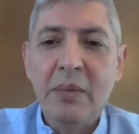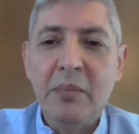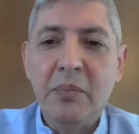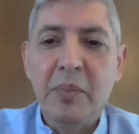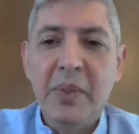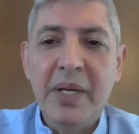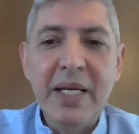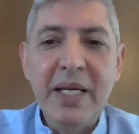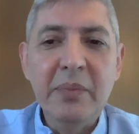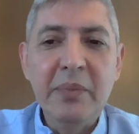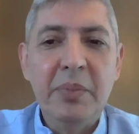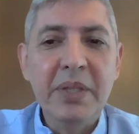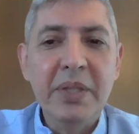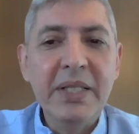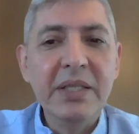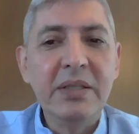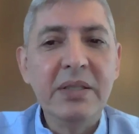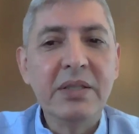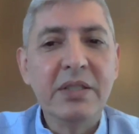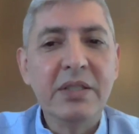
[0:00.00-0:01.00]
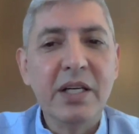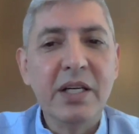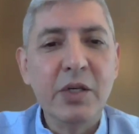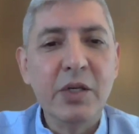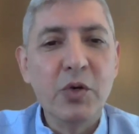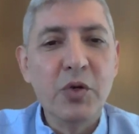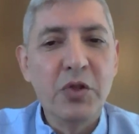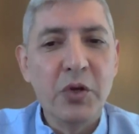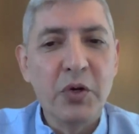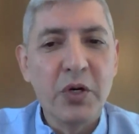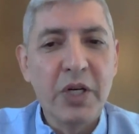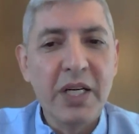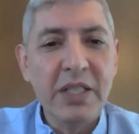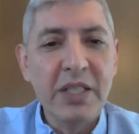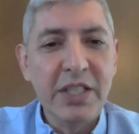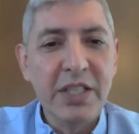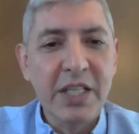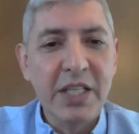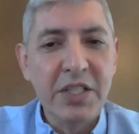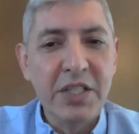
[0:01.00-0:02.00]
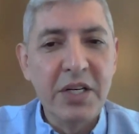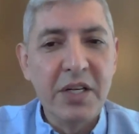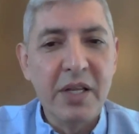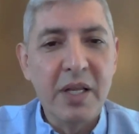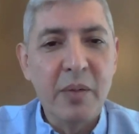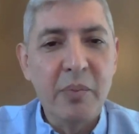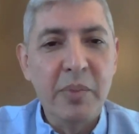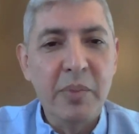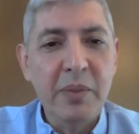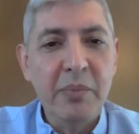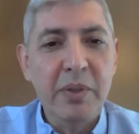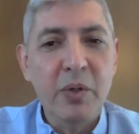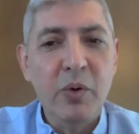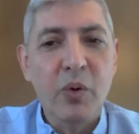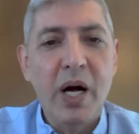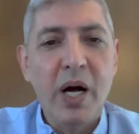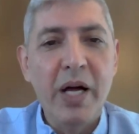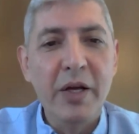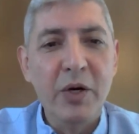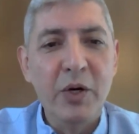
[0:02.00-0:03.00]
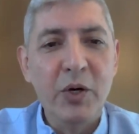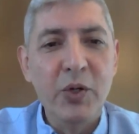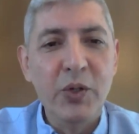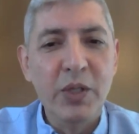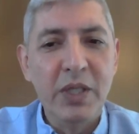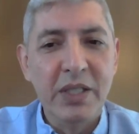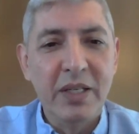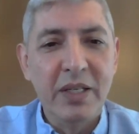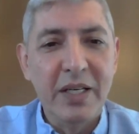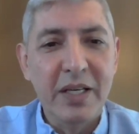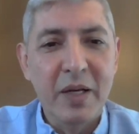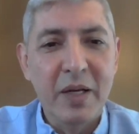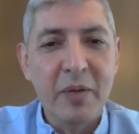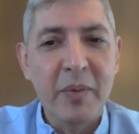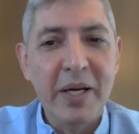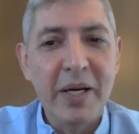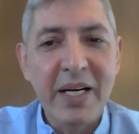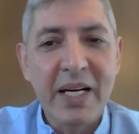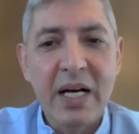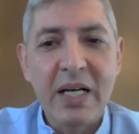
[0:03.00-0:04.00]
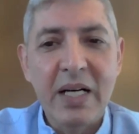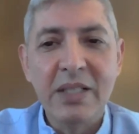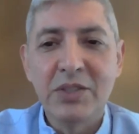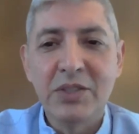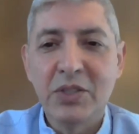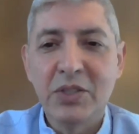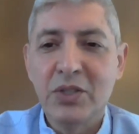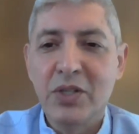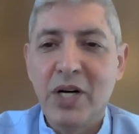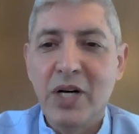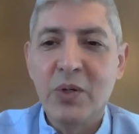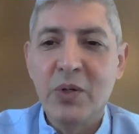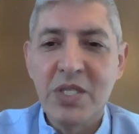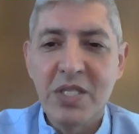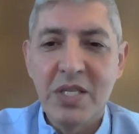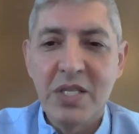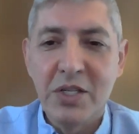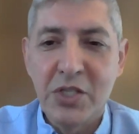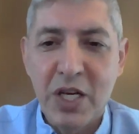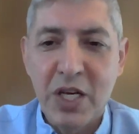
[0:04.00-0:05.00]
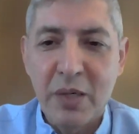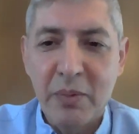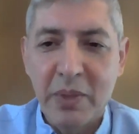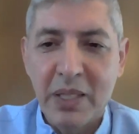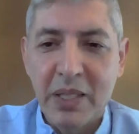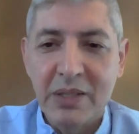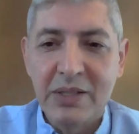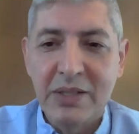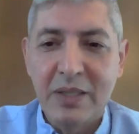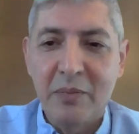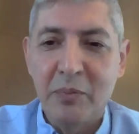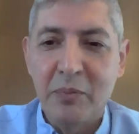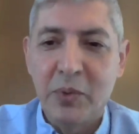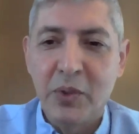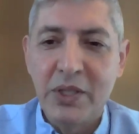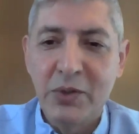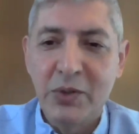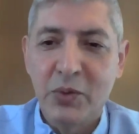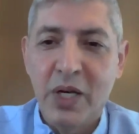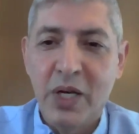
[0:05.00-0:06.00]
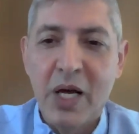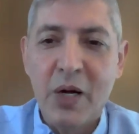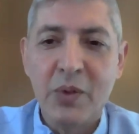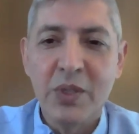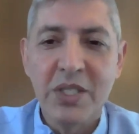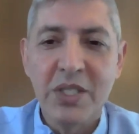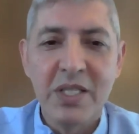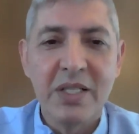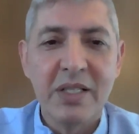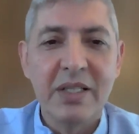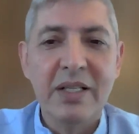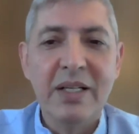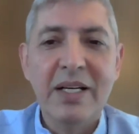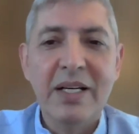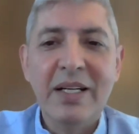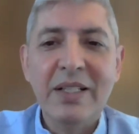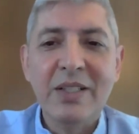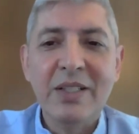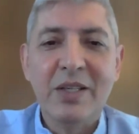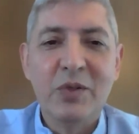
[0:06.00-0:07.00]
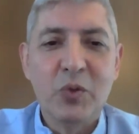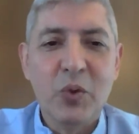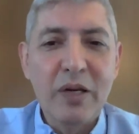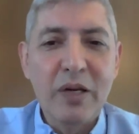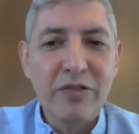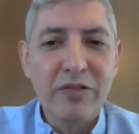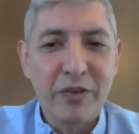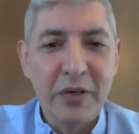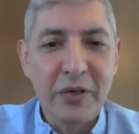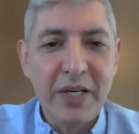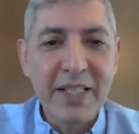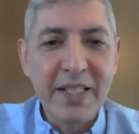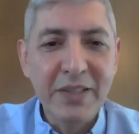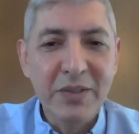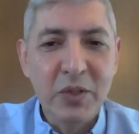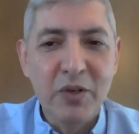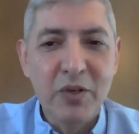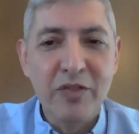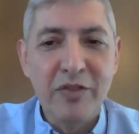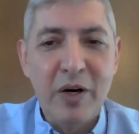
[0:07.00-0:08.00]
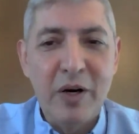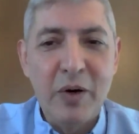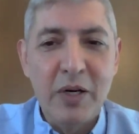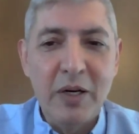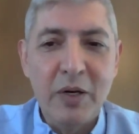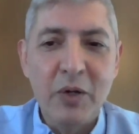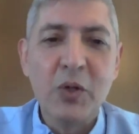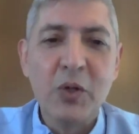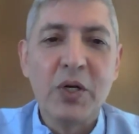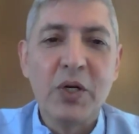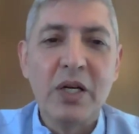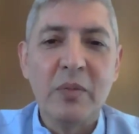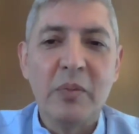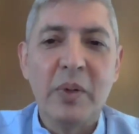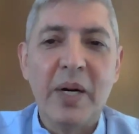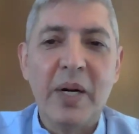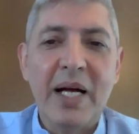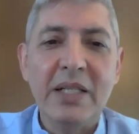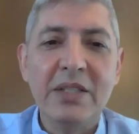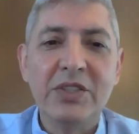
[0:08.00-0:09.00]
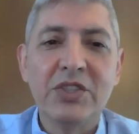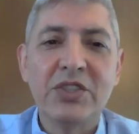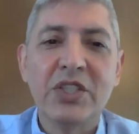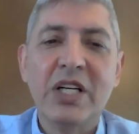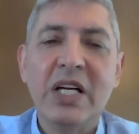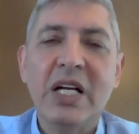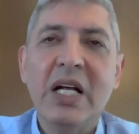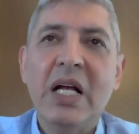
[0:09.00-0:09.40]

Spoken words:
Bnei Brit youth organization, the BBYO in America. So I was the chairman at some point when I was in 12th grade of our local branch.